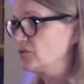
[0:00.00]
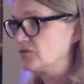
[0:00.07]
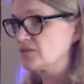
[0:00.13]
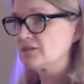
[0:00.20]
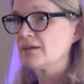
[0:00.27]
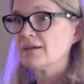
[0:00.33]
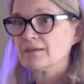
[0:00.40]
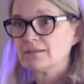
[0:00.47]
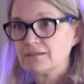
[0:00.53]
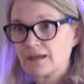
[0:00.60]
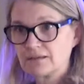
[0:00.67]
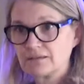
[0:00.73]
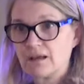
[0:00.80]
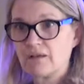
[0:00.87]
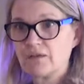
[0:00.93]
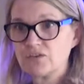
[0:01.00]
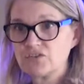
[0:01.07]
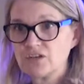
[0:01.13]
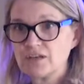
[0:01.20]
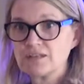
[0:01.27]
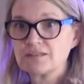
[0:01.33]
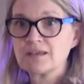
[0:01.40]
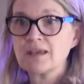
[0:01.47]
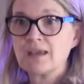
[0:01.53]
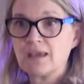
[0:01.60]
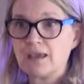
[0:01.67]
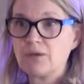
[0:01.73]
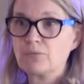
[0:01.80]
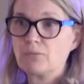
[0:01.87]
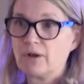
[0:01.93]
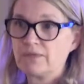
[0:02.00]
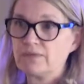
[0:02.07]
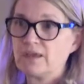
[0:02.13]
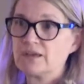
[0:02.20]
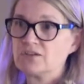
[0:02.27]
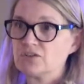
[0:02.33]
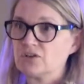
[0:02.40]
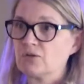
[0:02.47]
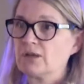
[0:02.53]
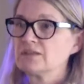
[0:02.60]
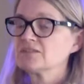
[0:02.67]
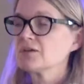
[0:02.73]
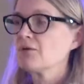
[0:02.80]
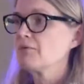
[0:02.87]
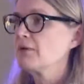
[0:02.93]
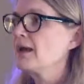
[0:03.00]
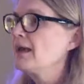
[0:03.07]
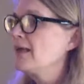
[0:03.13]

use technologies in what they do. And so